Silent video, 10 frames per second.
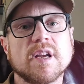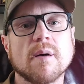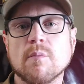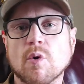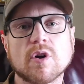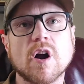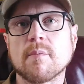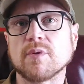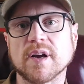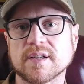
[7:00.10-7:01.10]
become more
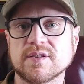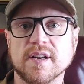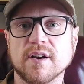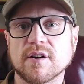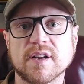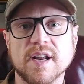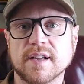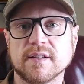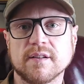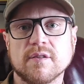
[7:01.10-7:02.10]
complex and
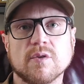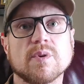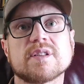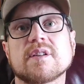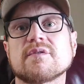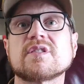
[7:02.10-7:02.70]
interconnected, the risk of